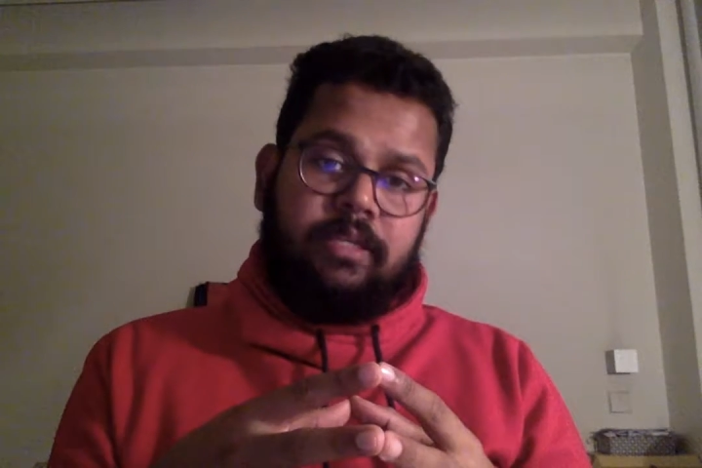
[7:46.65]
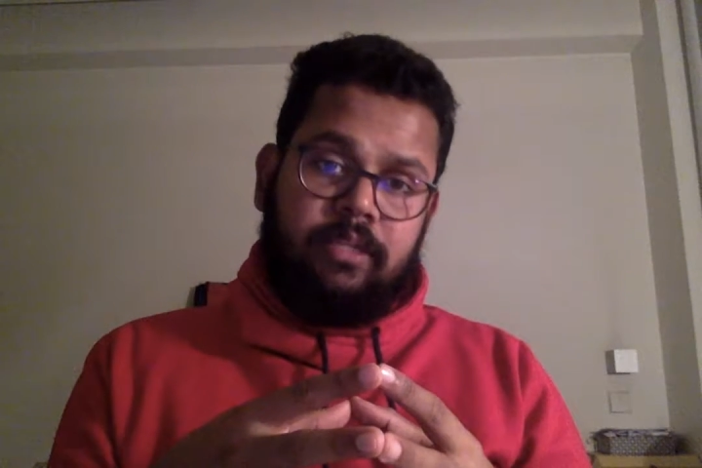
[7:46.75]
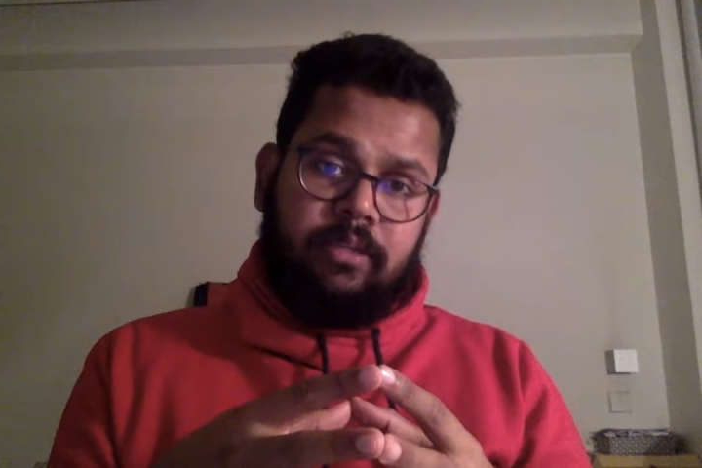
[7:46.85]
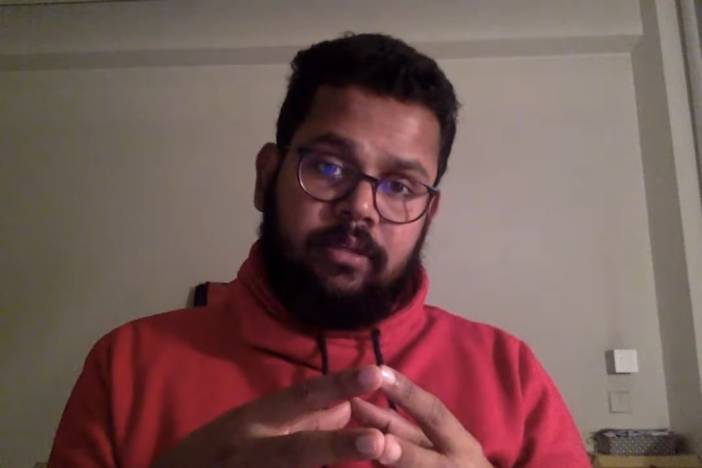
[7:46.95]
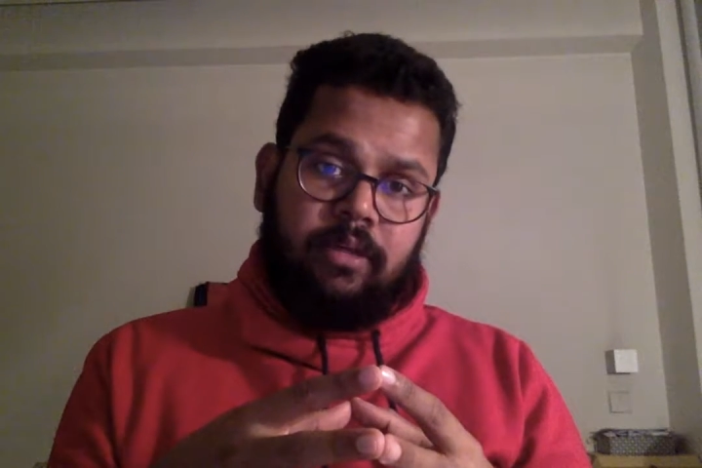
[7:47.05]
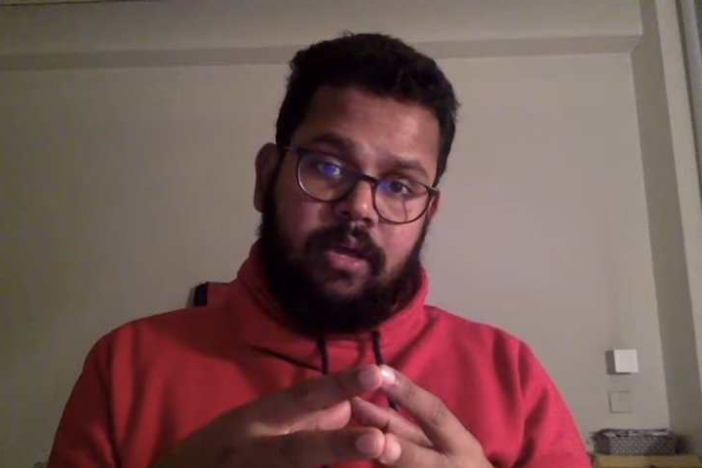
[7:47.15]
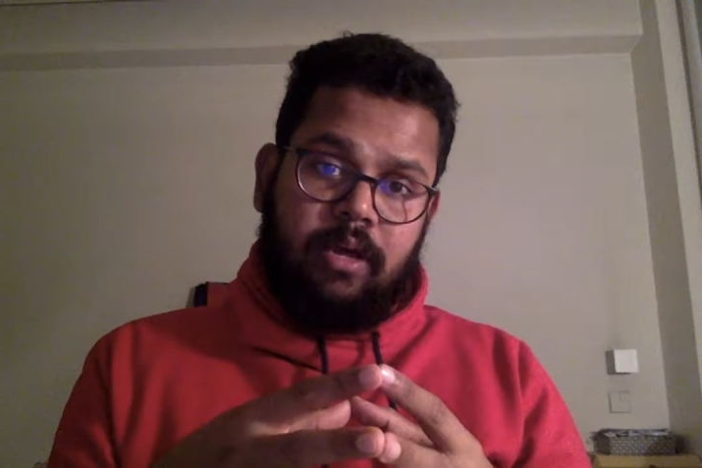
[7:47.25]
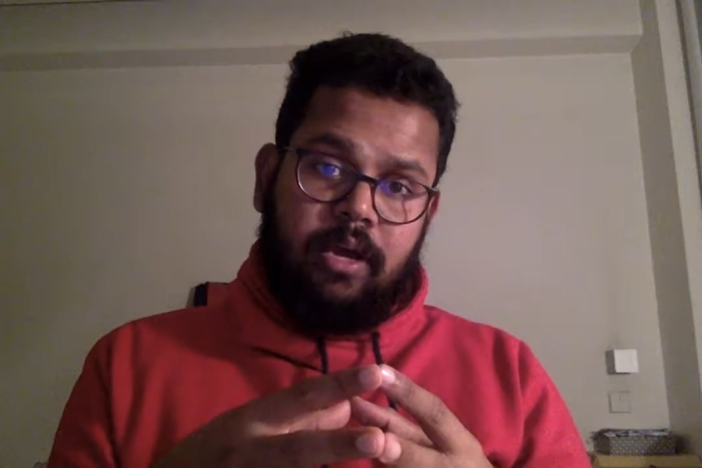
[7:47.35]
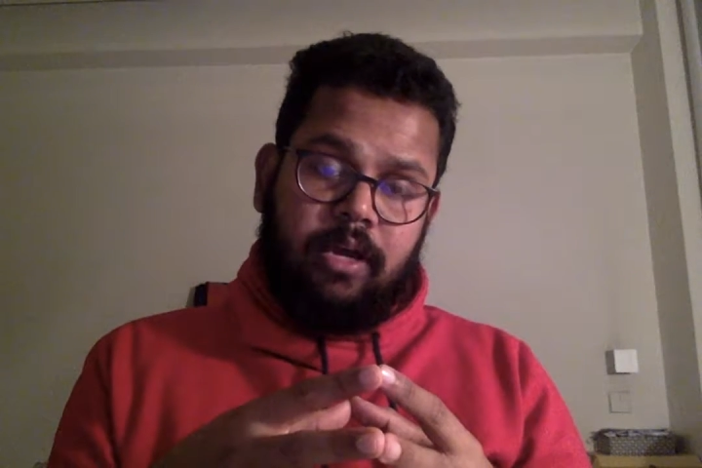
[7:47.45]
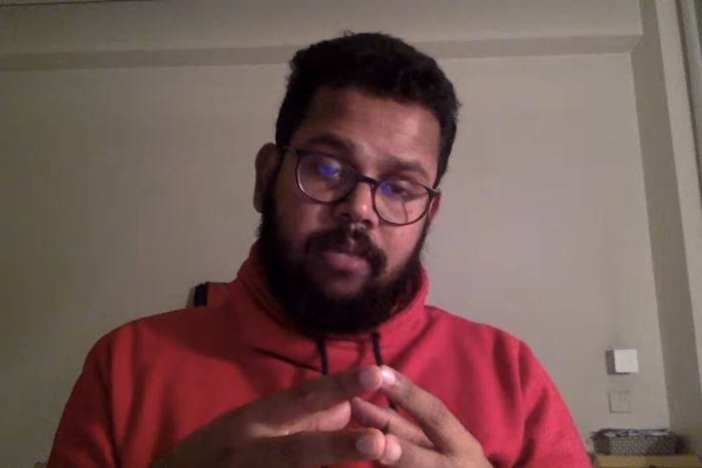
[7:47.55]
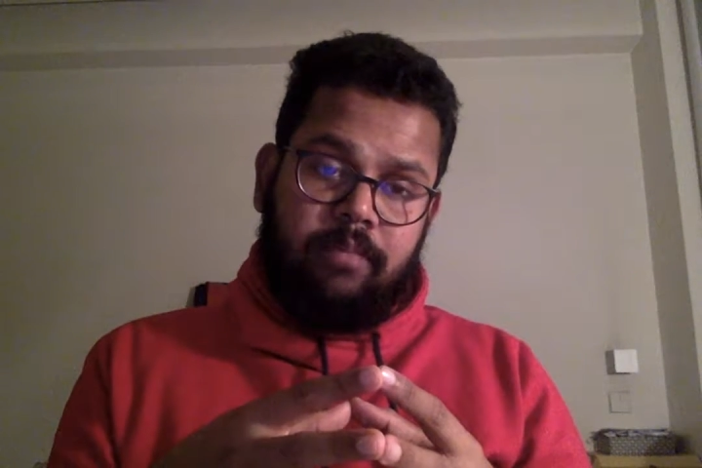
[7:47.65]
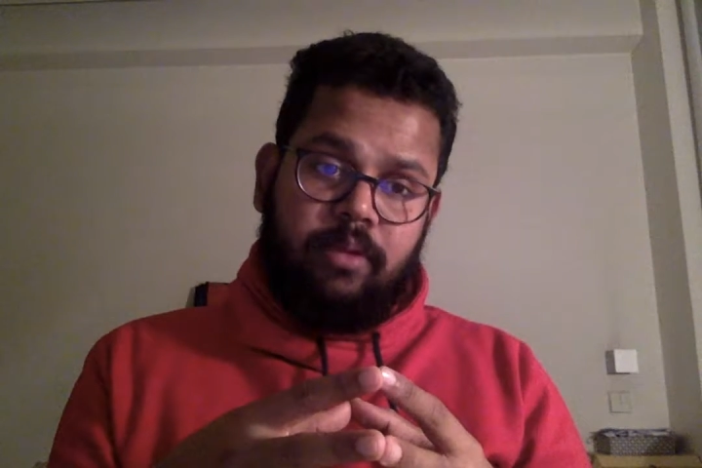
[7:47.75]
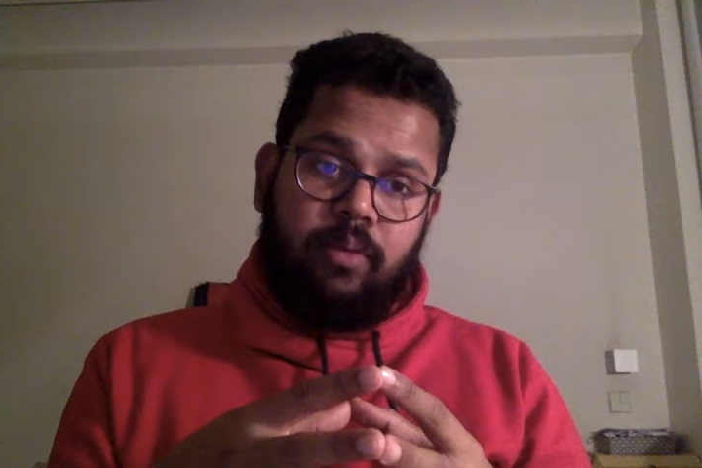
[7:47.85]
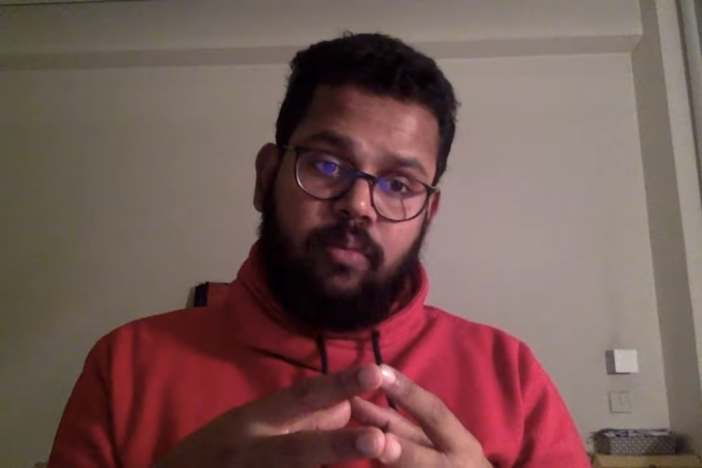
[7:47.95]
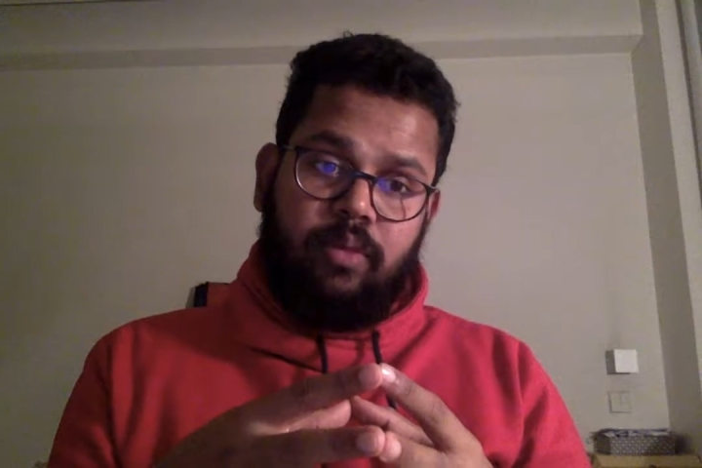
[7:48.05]
an
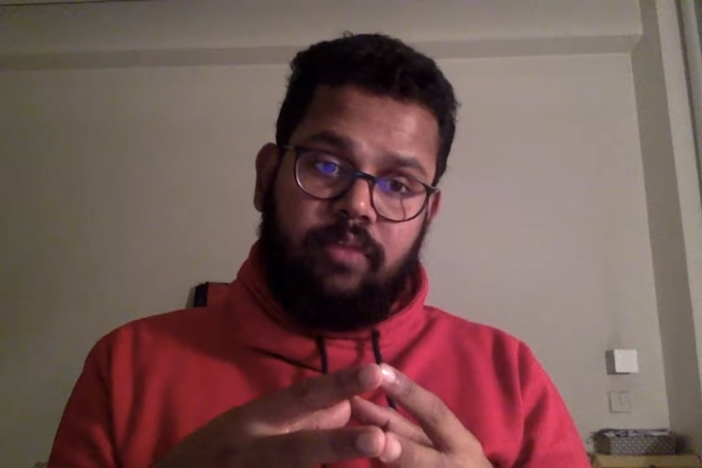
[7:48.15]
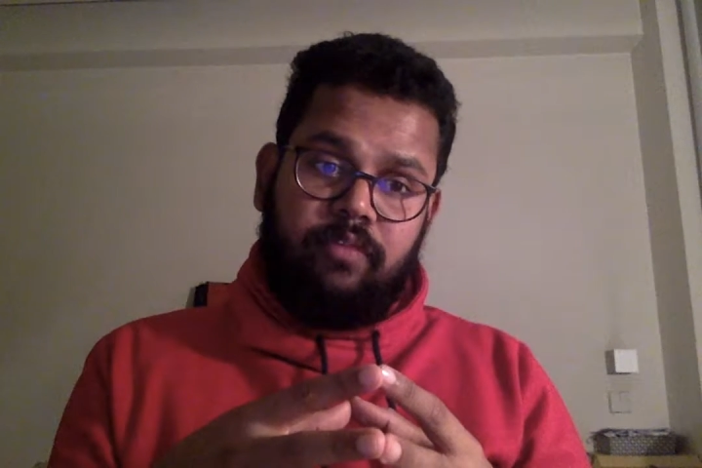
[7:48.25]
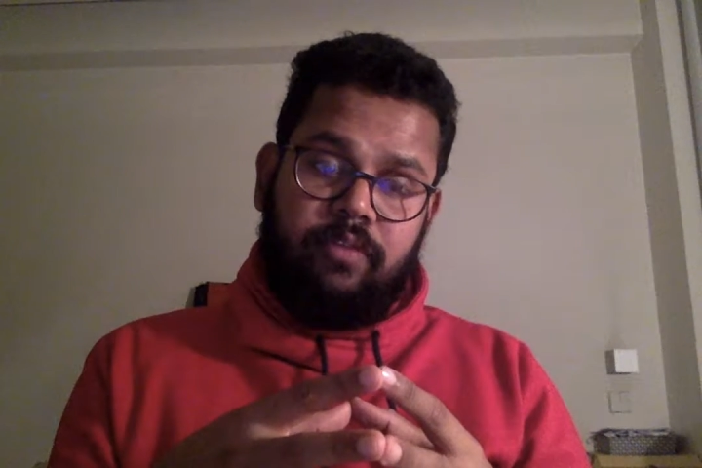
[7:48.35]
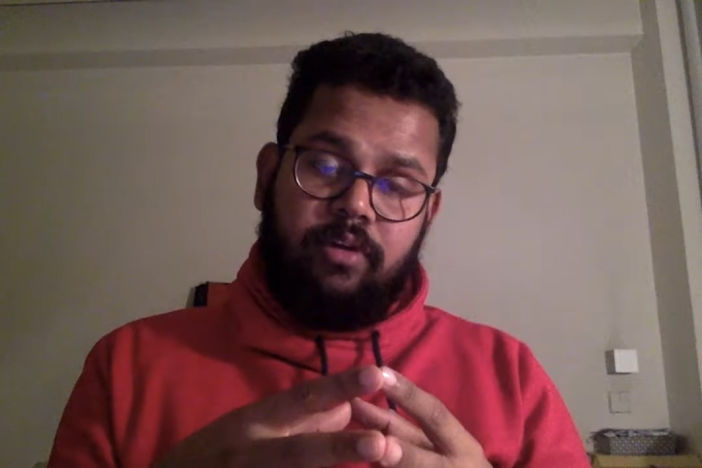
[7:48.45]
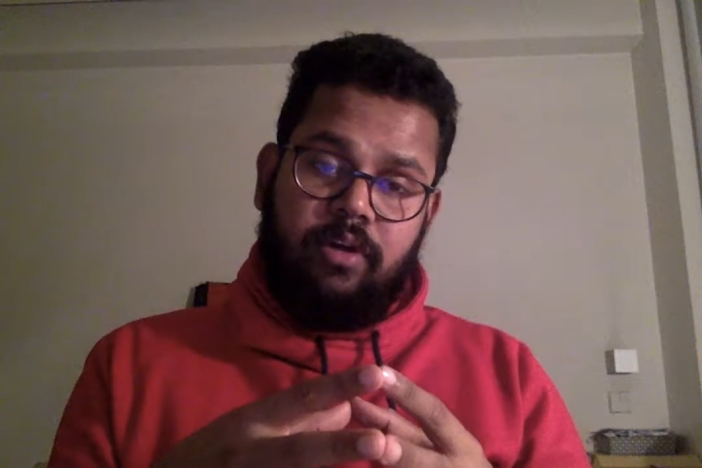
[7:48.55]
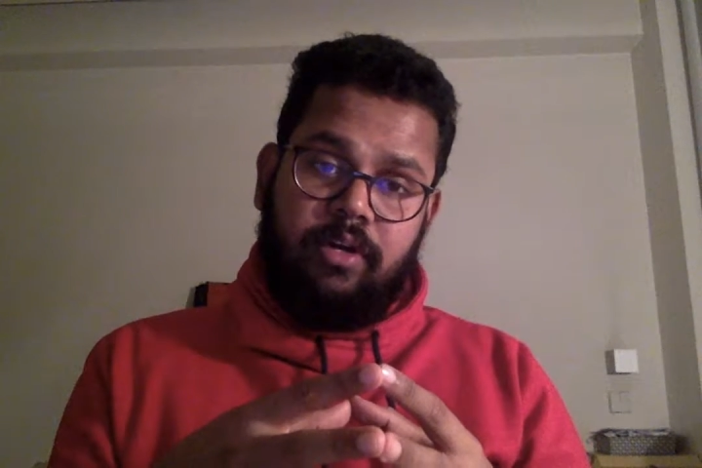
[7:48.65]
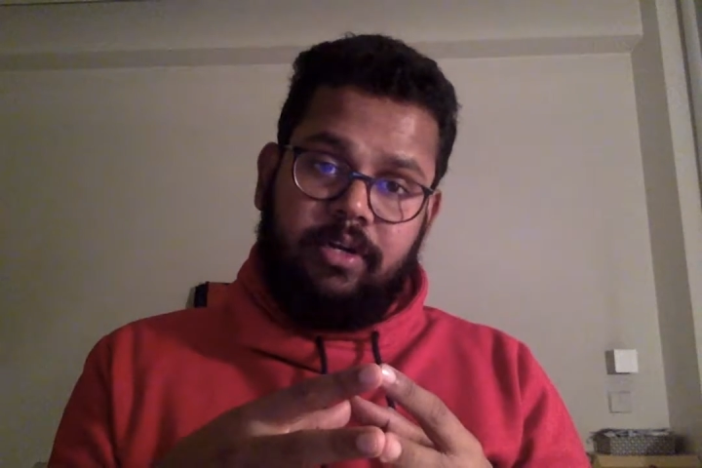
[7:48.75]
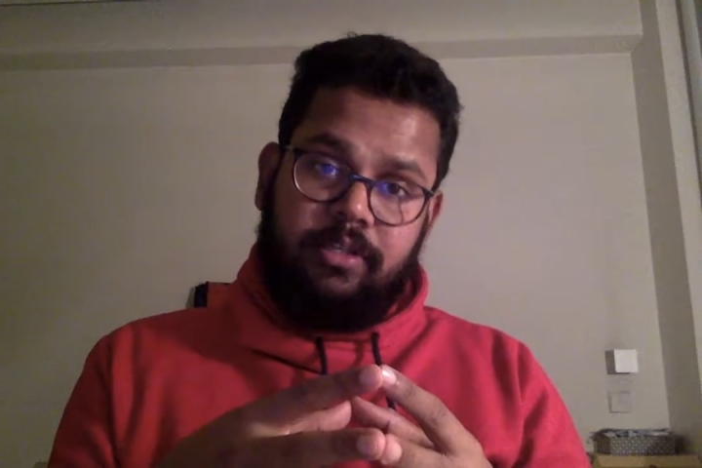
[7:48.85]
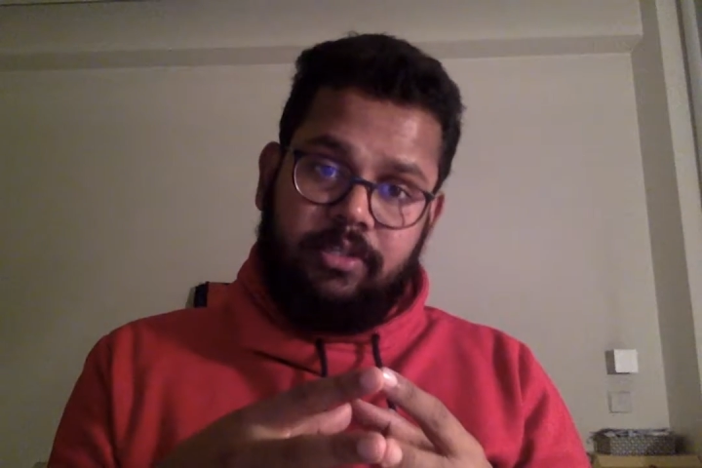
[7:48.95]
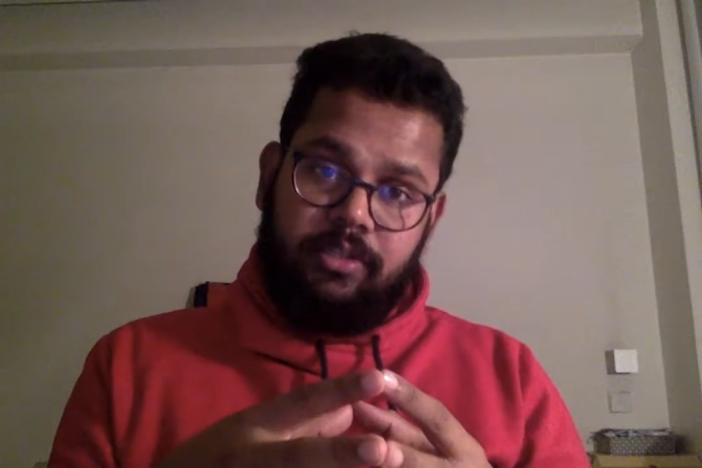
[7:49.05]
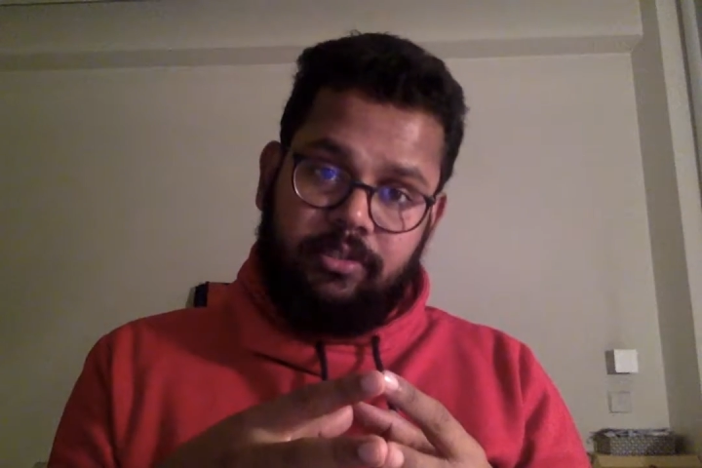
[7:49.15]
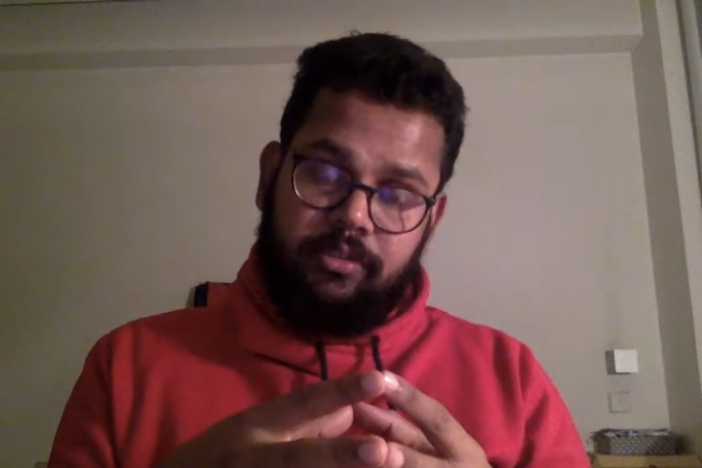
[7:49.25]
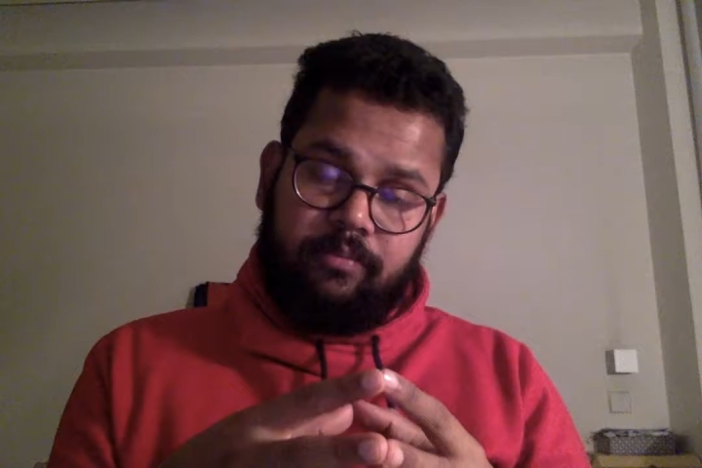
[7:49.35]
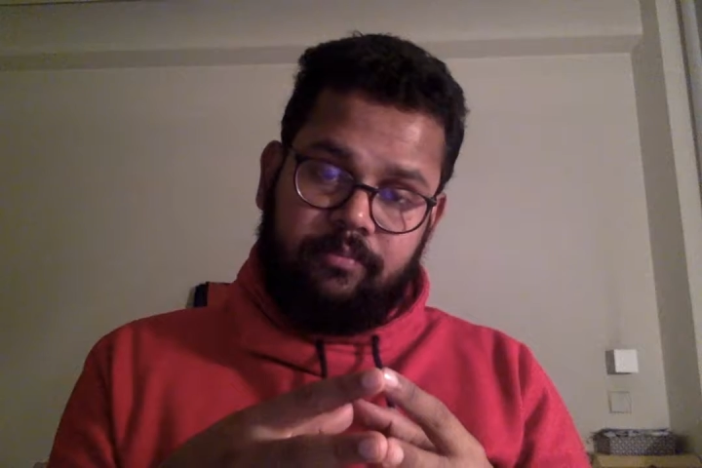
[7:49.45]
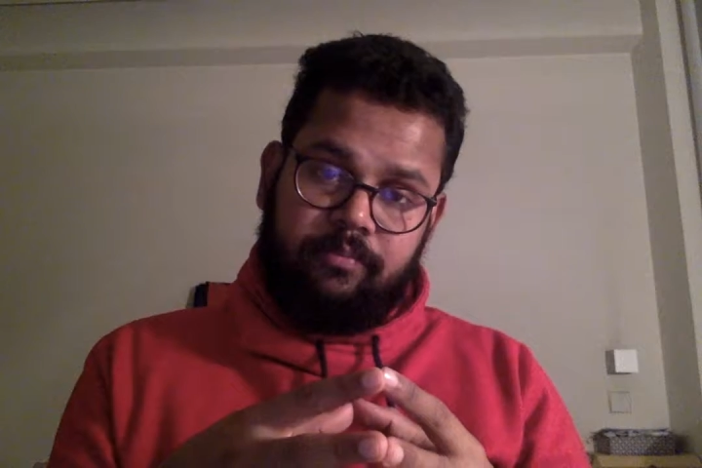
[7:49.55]
animal welfare organization